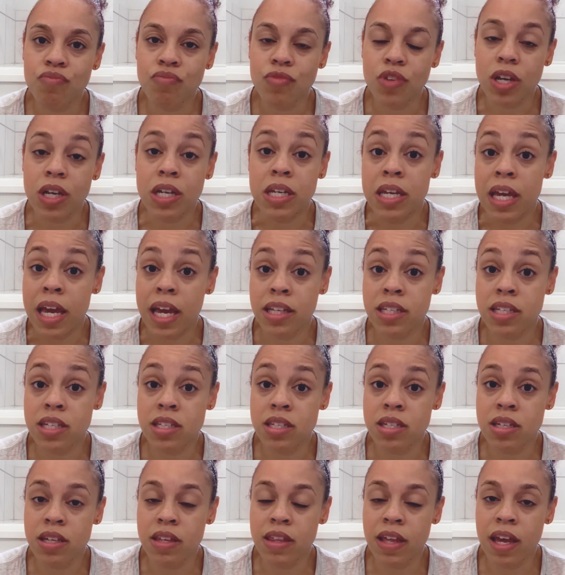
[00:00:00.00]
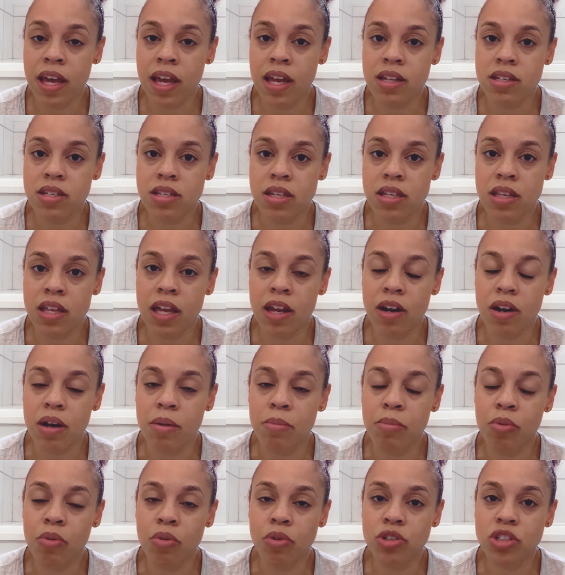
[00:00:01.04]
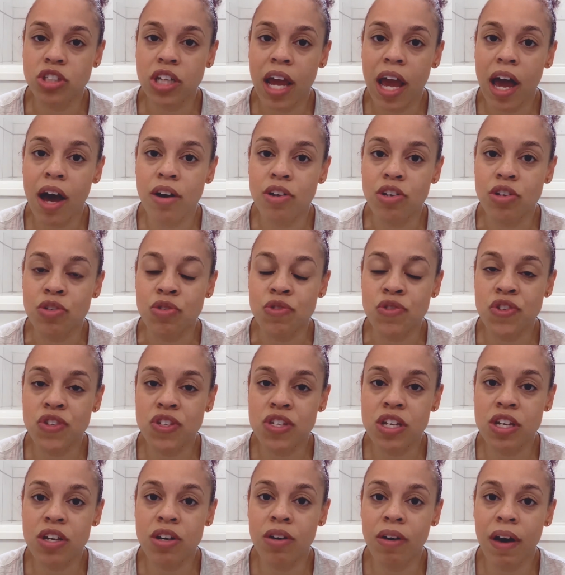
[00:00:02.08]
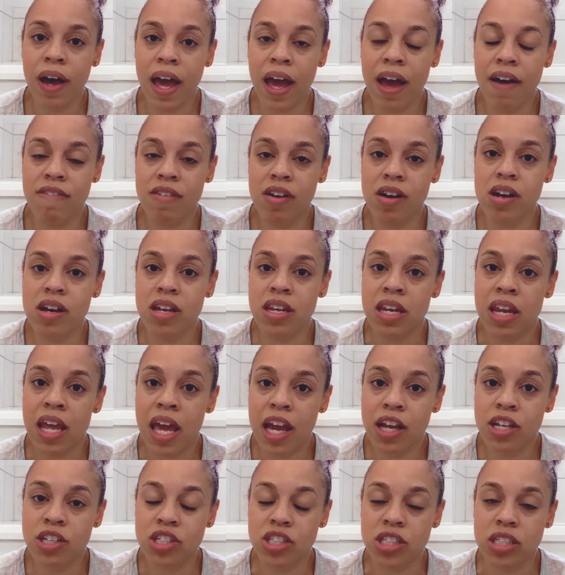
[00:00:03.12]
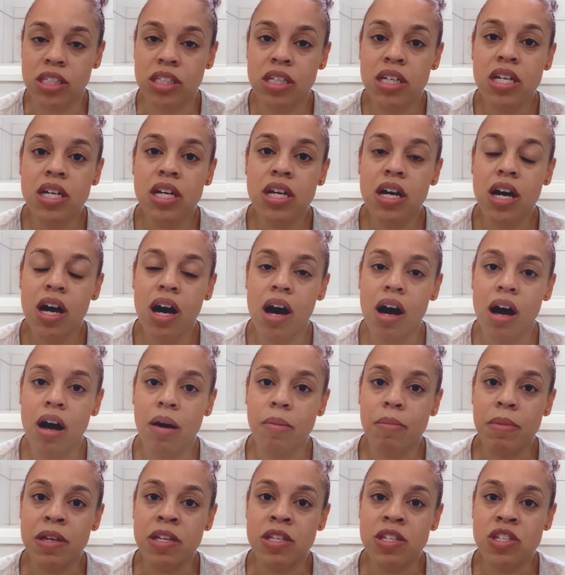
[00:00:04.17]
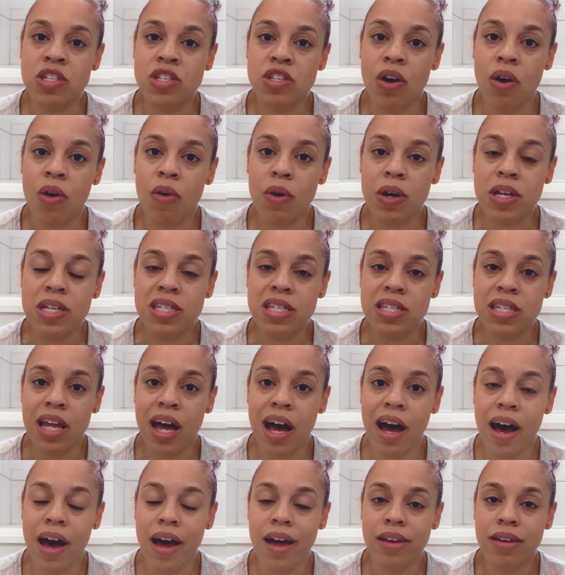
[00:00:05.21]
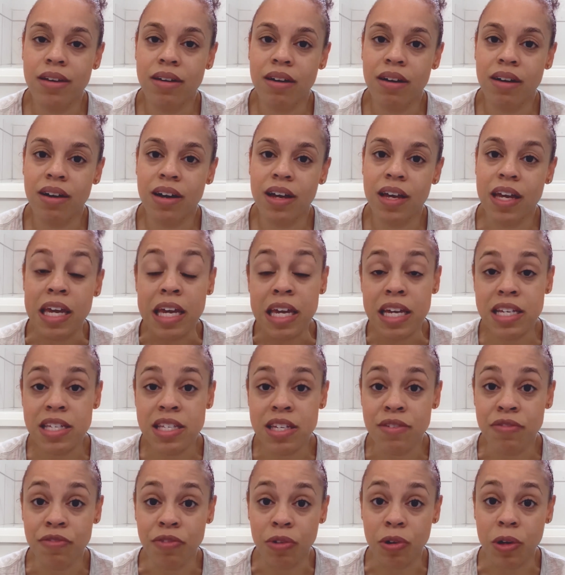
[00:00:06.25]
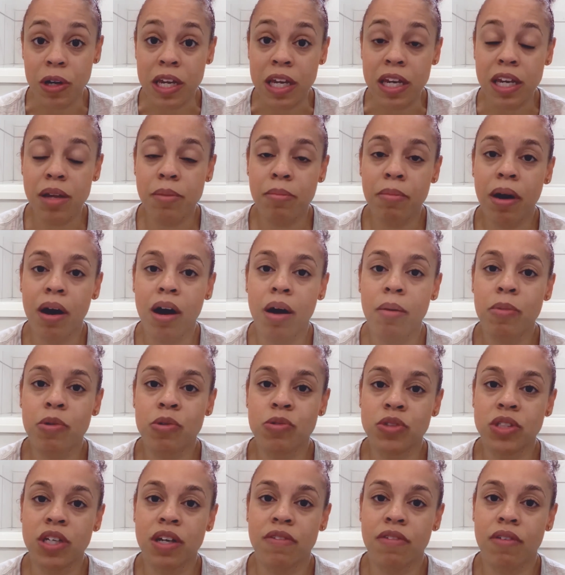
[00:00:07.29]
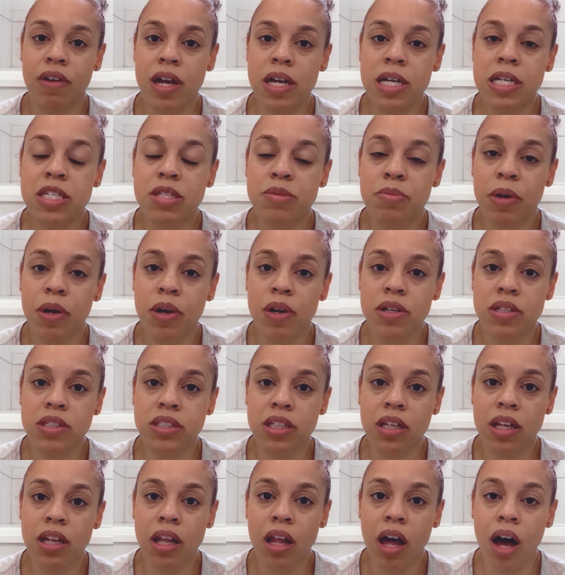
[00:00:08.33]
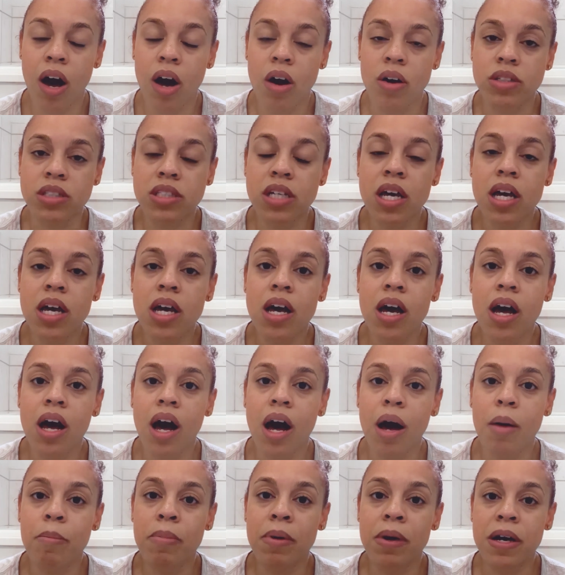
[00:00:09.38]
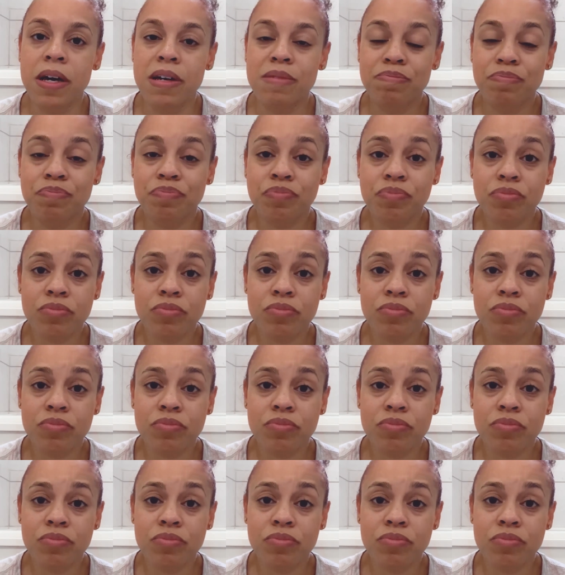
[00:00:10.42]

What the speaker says: to that unborn child. You still have a connection. And so it's not easy for any mom who's ever experienced a loss, but